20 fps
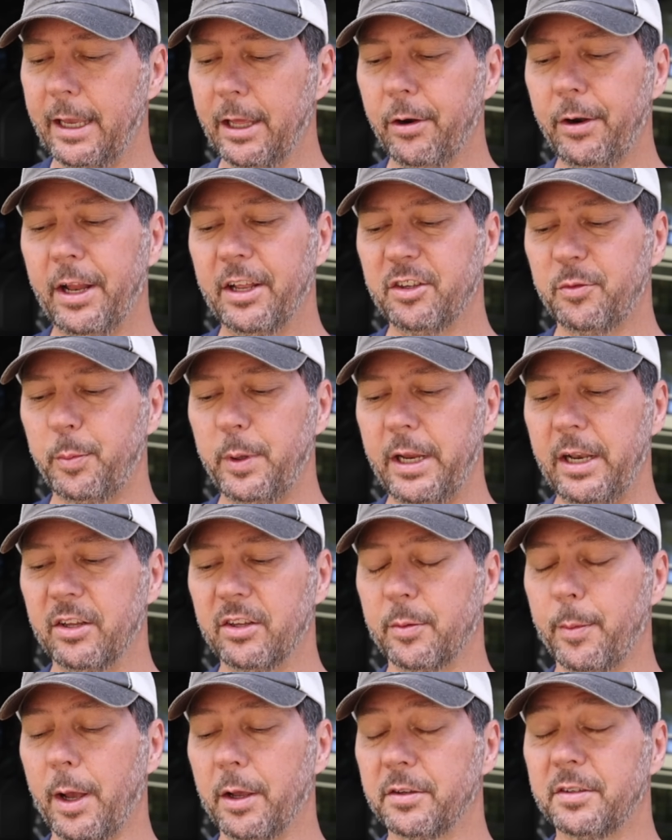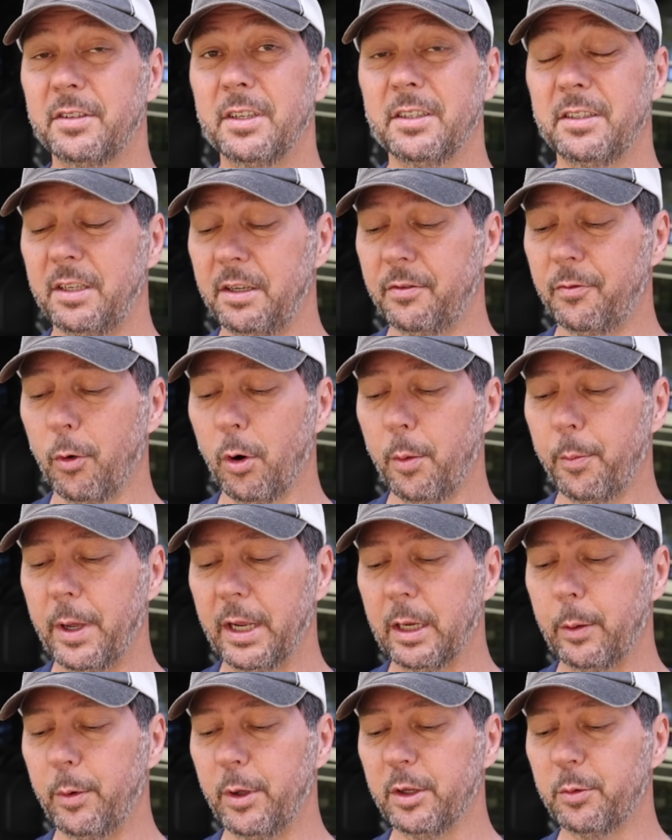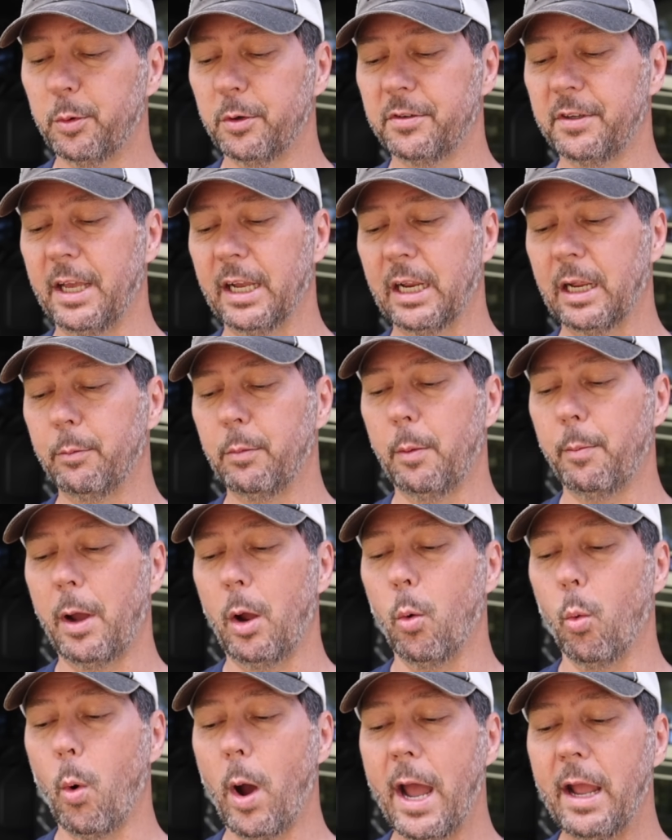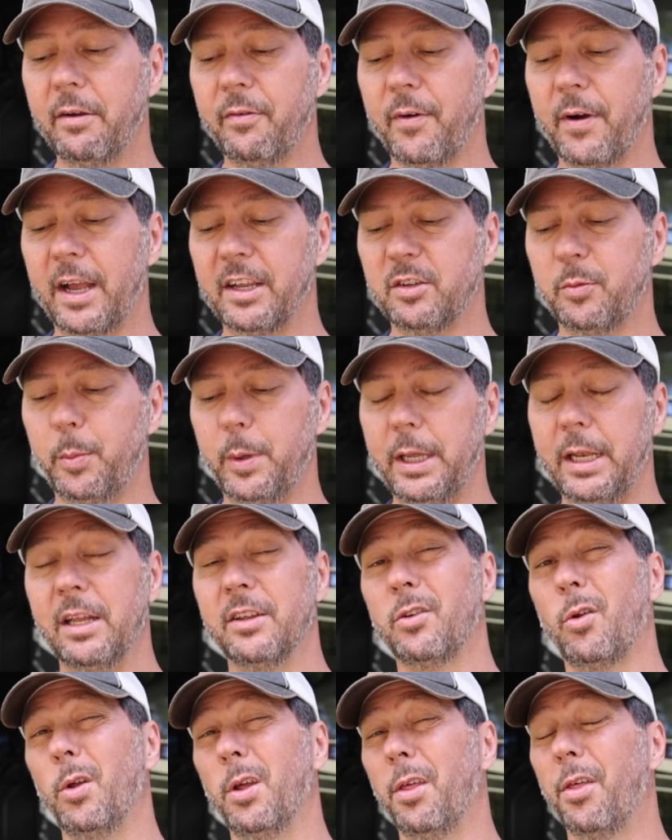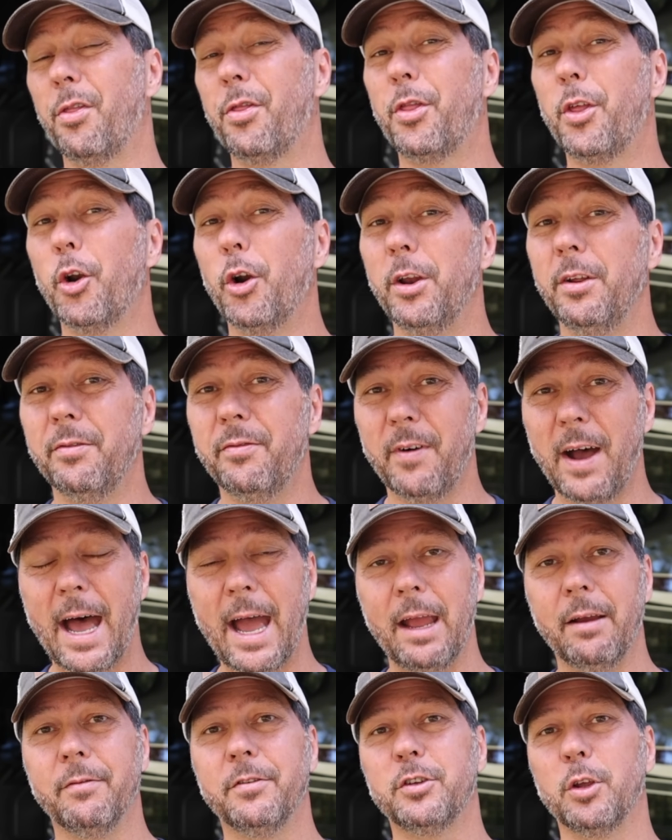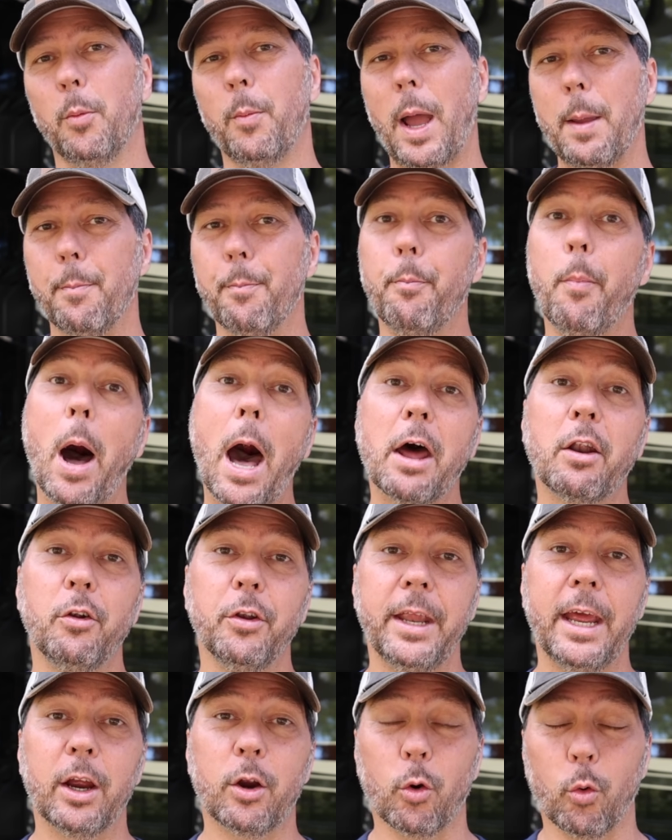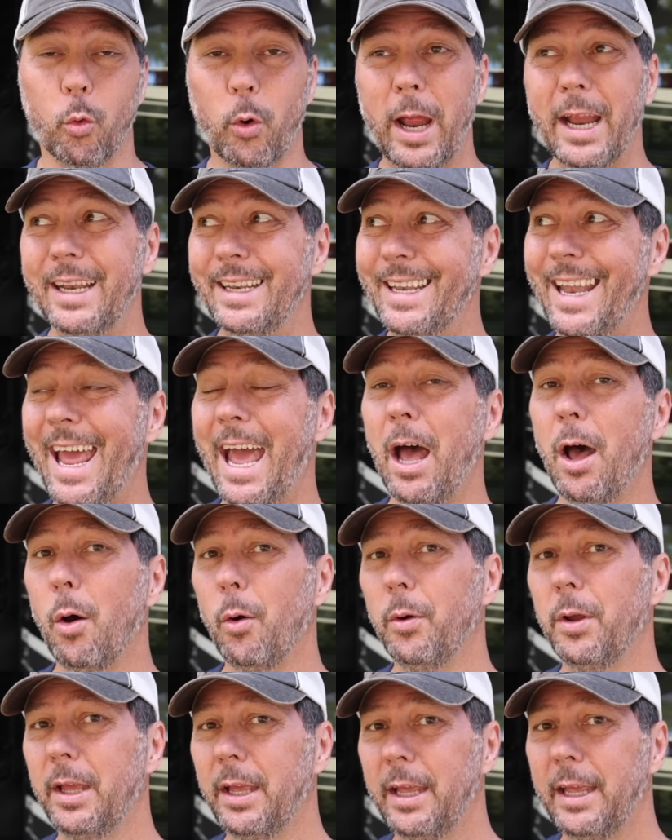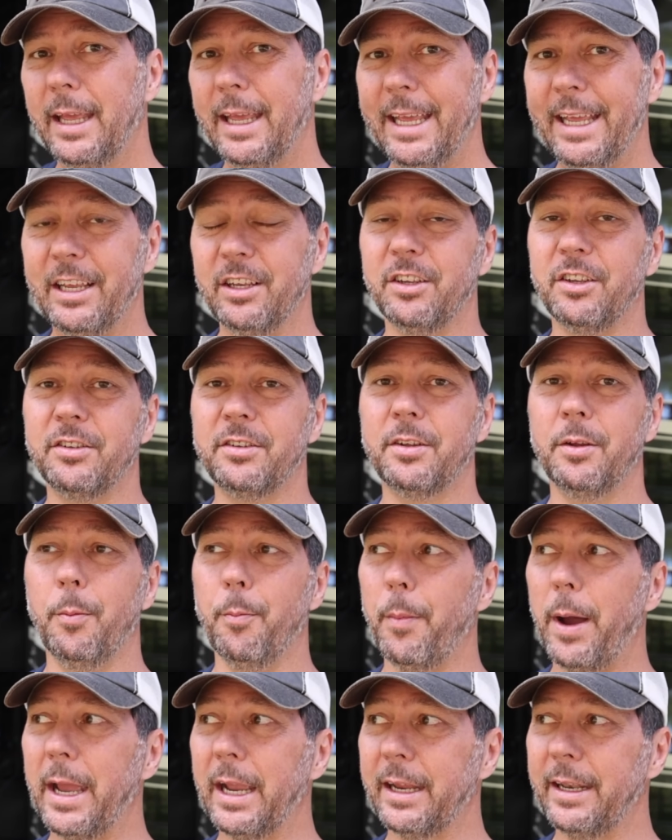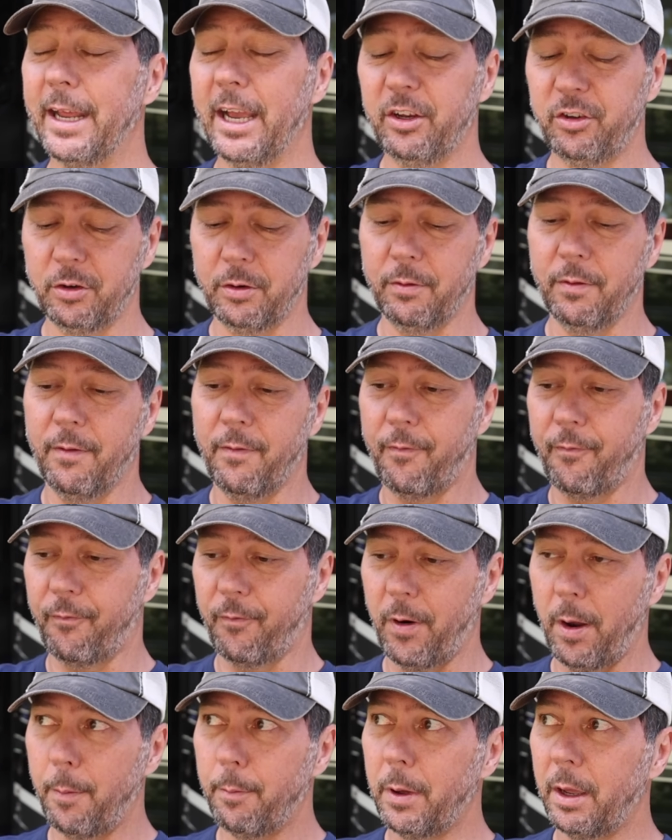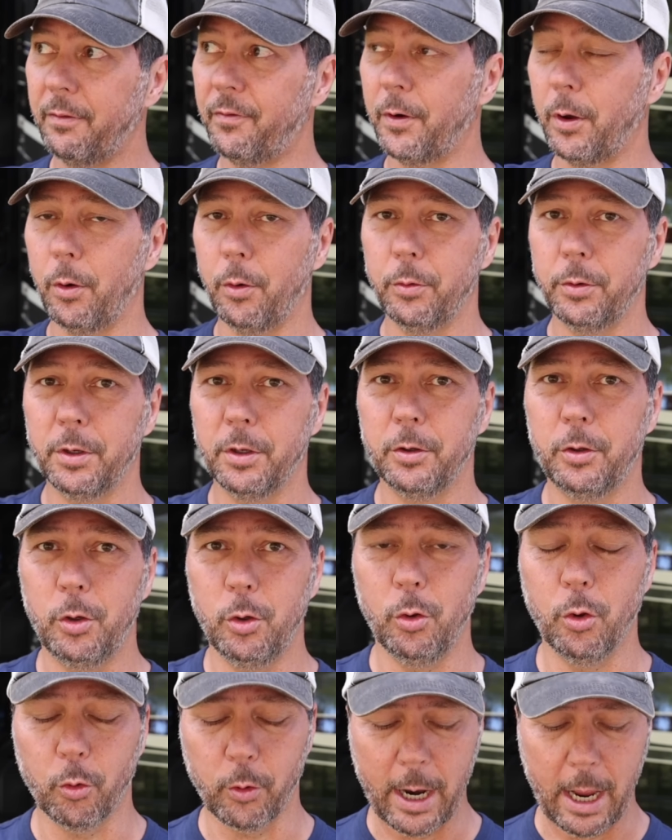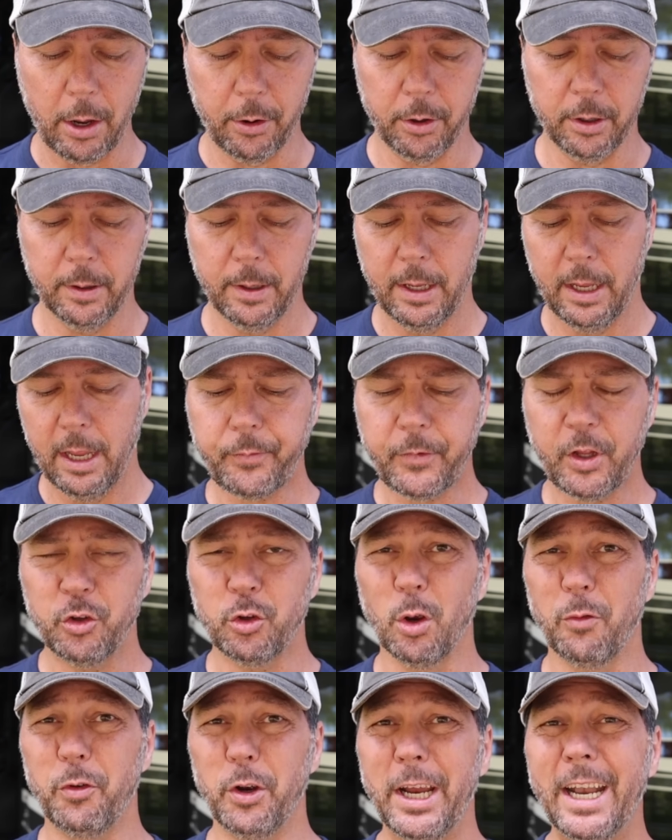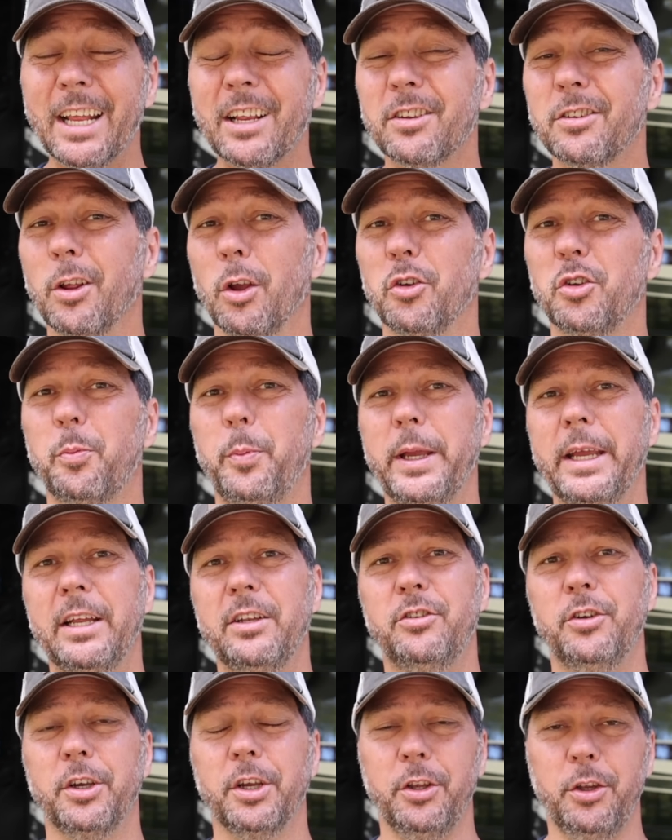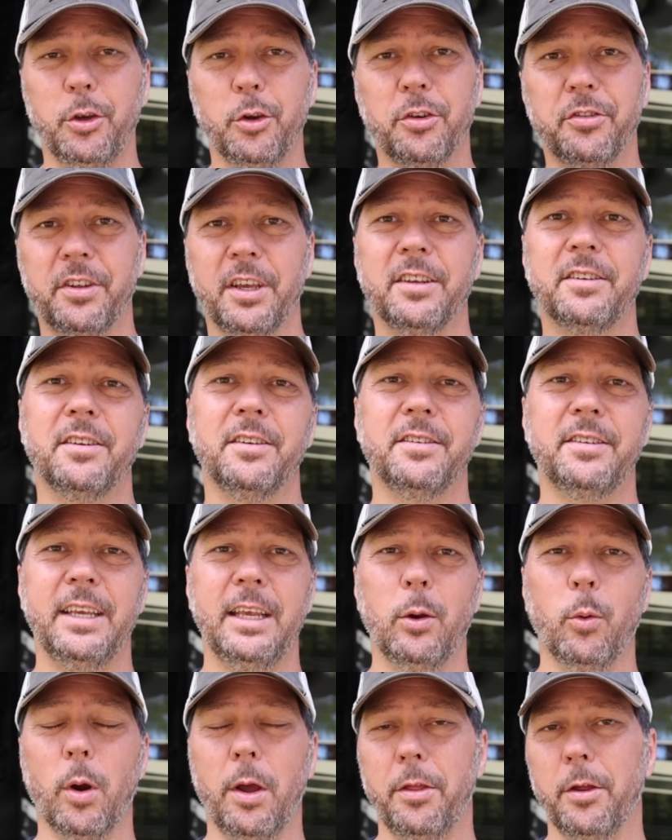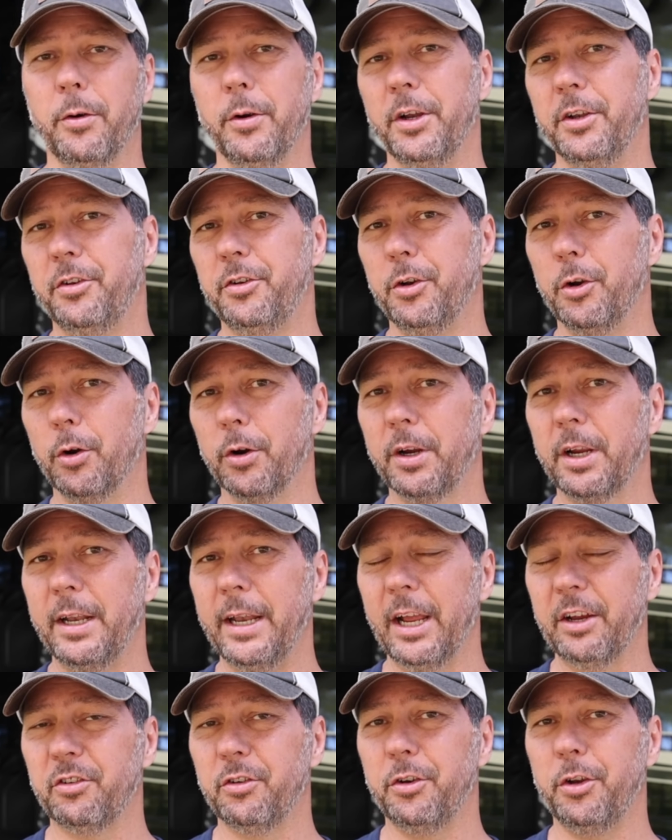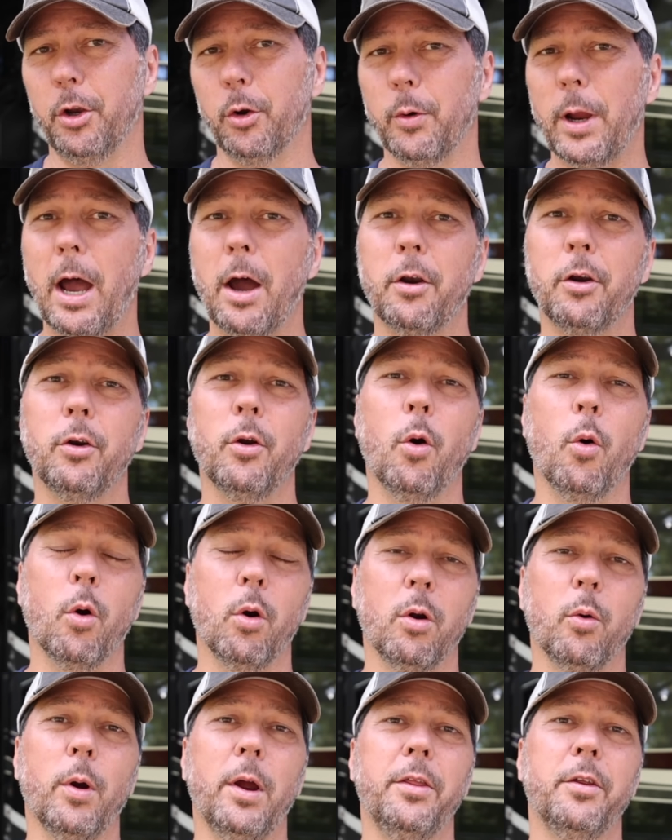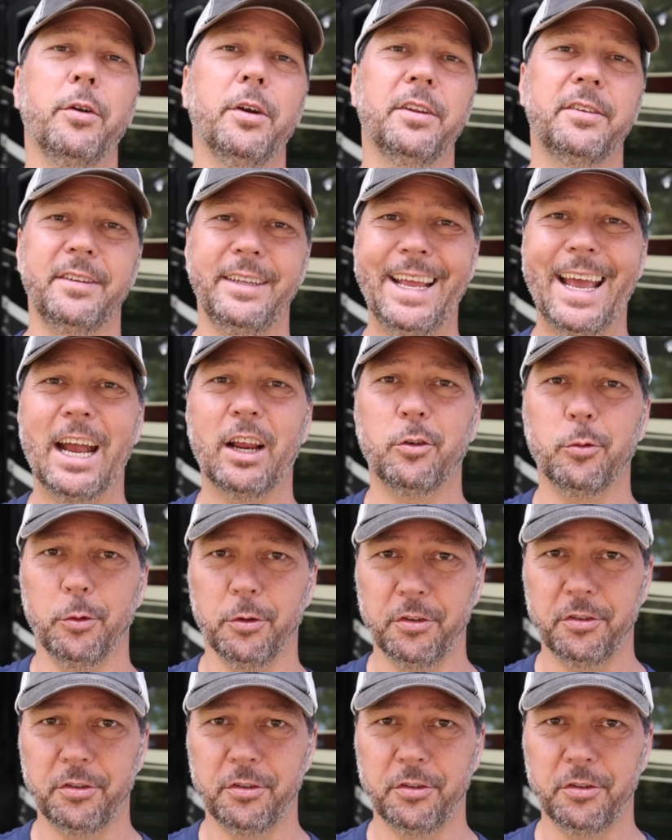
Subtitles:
internet speed is about 64 megabits per second, but my Wi-Fi speed is only 35. So my bottleneck right now is my connection from my phone to the router. So if you're getting slow speeds, you can use this and see whether it's your connection to your router or whether it's the actual